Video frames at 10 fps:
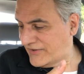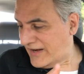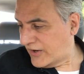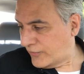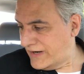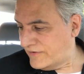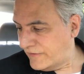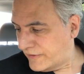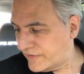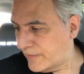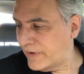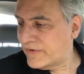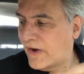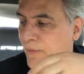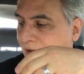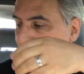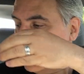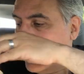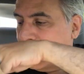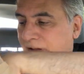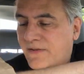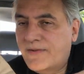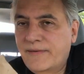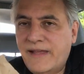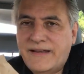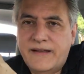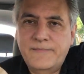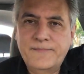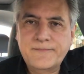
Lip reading: is kind of greasy for some reason. I hope they give me napkins. They did.